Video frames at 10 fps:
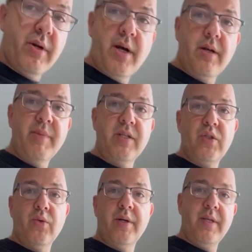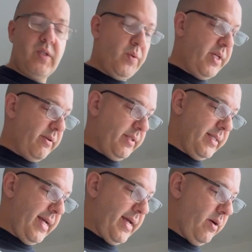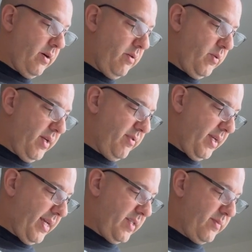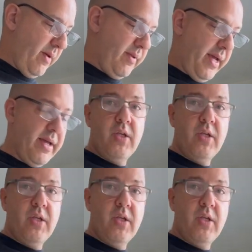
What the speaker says: on in my store this week or today or whatever the case may be.